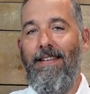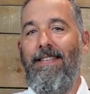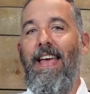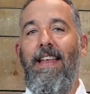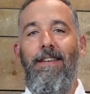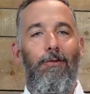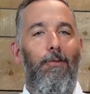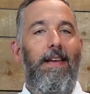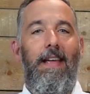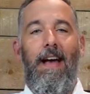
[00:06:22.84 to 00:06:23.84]
10,
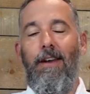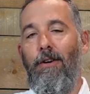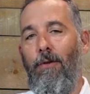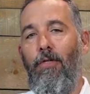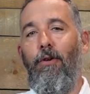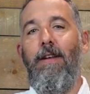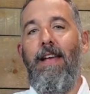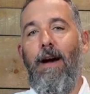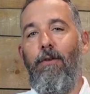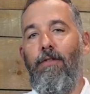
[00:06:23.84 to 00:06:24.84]
20, I don't know,
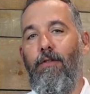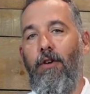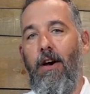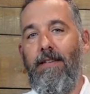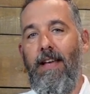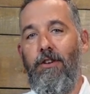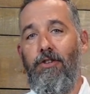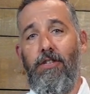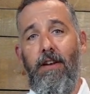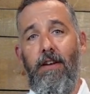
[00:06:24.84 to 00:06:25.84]
30 hours of content
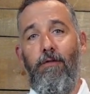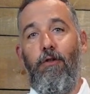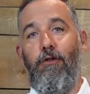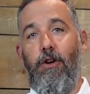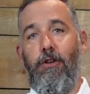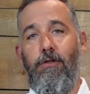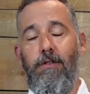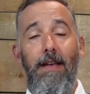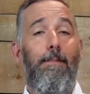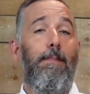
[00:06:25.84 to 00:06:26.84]
just on inverter
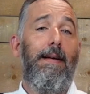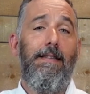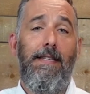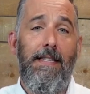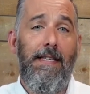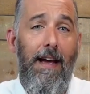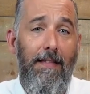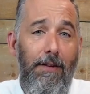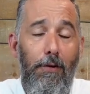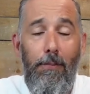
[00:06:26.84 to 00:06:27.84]
chargers, because yes, I
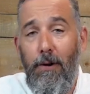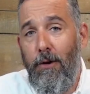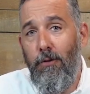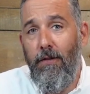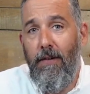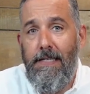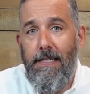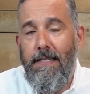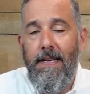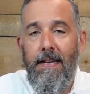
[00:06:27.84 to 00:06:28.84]
think they're pretty cool
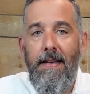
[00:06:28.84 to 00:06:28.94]
devices.